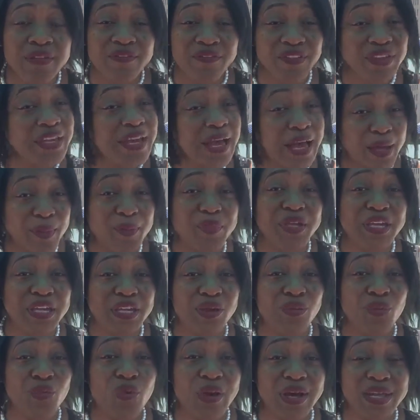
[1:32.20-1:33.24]

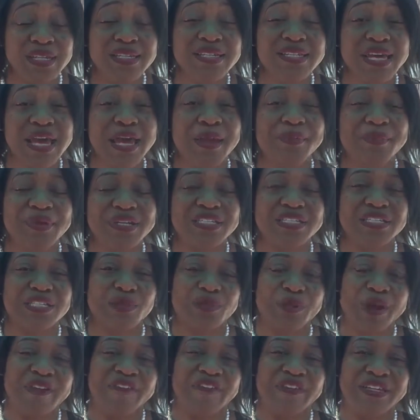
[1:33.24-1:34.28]
VIP one day
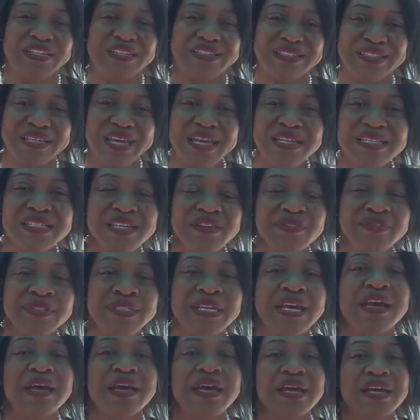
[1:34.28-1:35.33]
business private intensives,
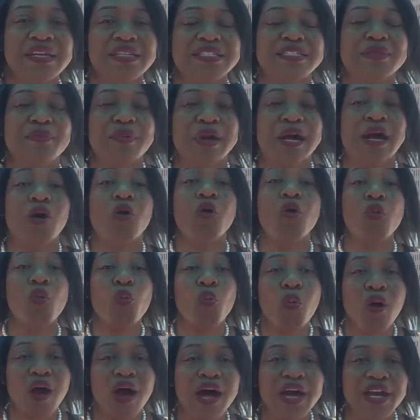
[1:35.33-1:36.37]
it's about
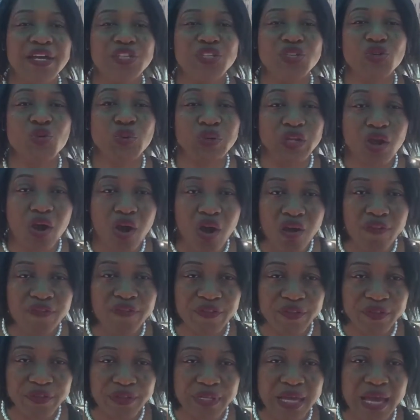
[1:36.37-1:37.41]
why do we
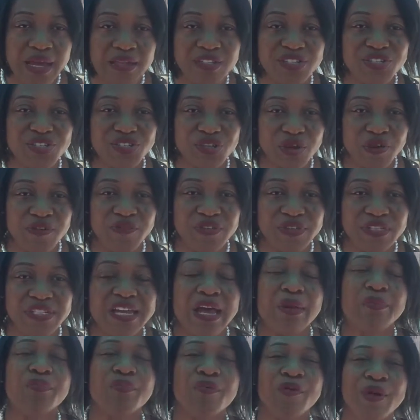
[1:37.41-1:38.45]
offer that service,
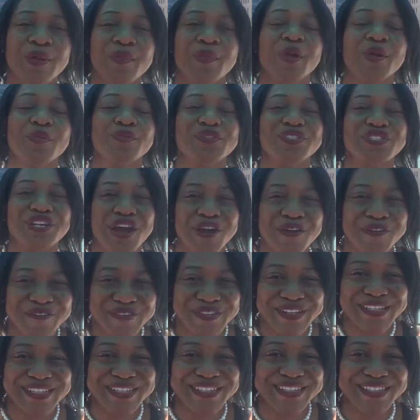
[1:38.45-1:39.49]
that premium
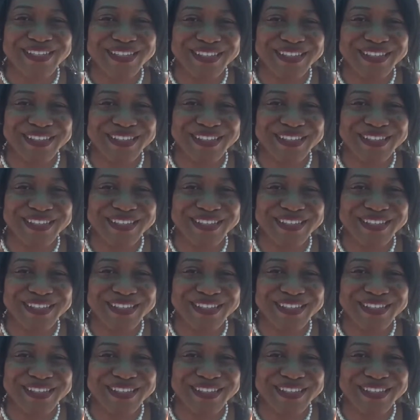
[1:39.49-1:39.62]
service,